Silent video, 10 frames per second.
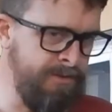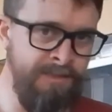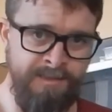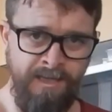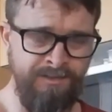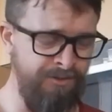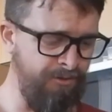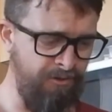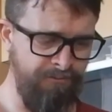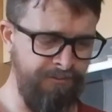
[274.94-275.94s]
Didn't take
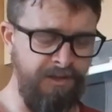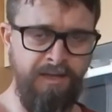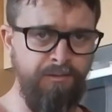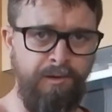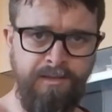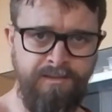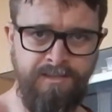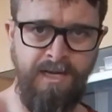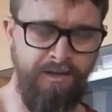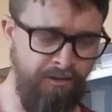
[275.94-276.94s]
too long for either one to
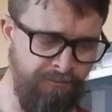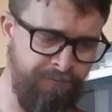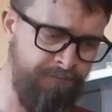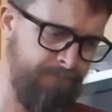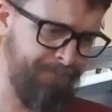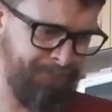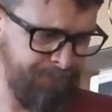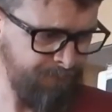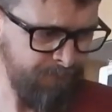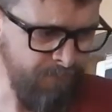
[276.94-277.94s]
take off,
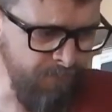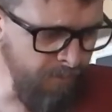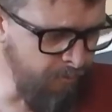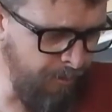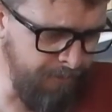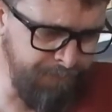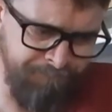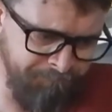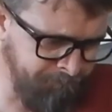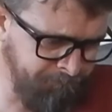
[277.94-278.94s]
but
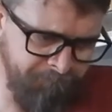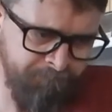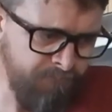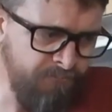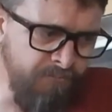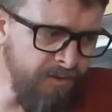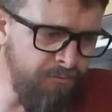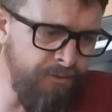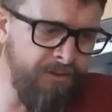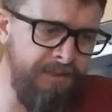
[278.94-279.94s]

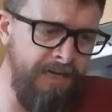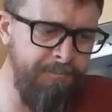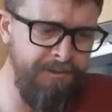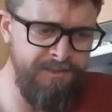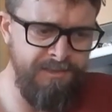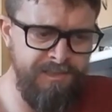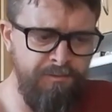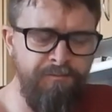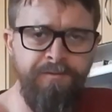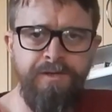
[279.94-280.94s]
really happy. This
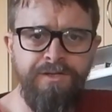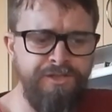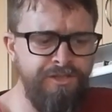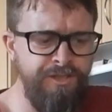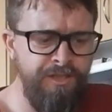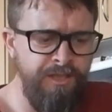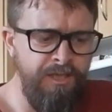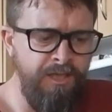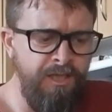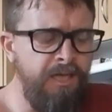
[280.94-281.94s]
one finished
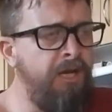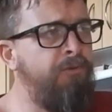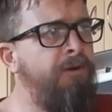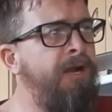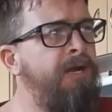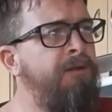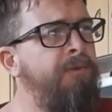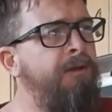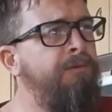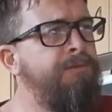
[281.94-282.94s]
around
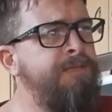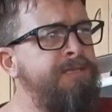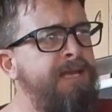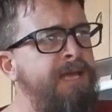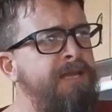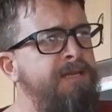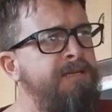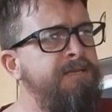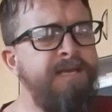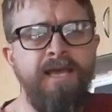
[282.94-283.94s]
about, what was it,
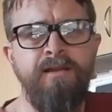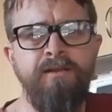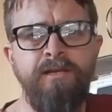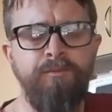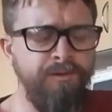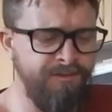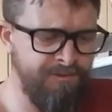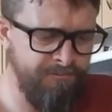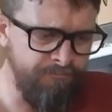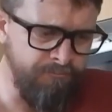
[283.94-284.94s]
10:10 I think it was,